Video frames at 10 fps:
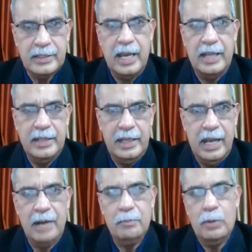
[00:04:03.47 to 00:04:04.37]
and the
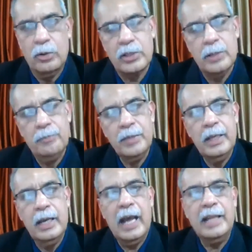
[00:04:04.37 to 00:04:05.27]
elbows,
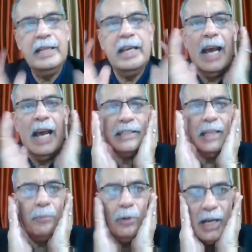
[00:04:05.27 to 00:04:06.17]
and the hands
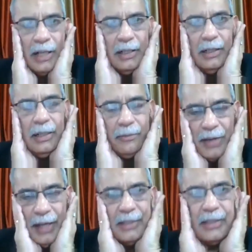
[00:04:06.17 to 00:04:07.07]
are put under, their
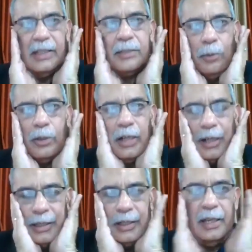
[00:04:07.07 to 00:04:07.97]
face is put
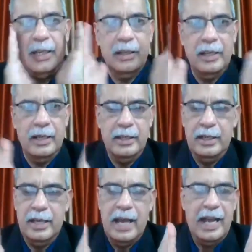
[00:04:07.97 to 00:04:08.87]
in
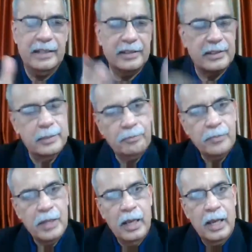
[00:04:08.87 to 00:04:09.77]
the hands,
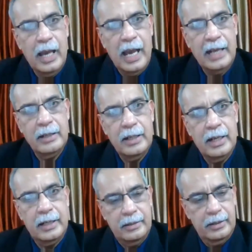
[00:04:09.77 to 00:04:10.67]
and
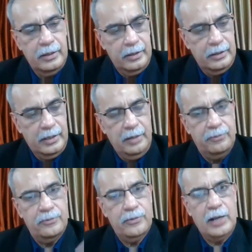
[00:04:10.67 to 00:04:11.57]
the
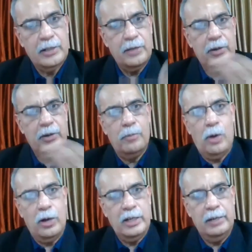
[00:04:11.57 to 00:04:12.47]
front of your
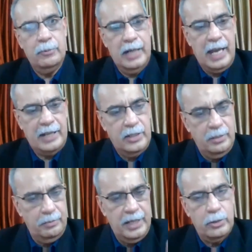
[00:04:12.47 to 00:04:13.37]
body will
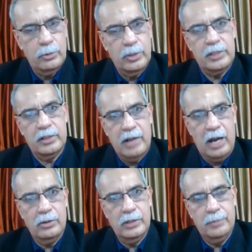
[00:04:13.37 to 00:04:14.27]
actually be towards the
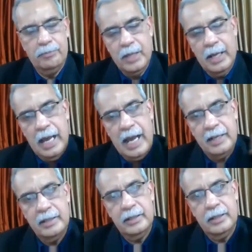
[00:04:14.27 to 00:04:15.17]
ground,
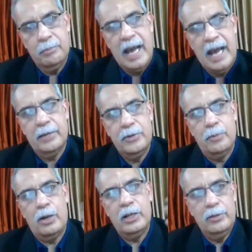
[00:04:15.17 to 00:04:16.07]
and the back of your
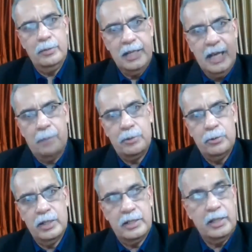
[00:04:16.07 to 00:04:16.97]
body will be up
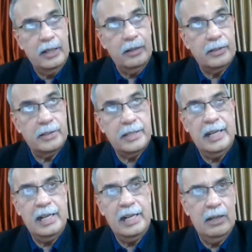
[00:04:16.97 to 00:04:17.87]
towards the
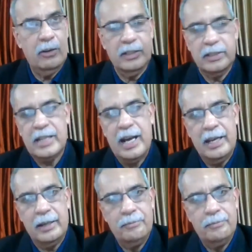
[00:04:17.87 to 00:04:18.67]
ceiling or the sky.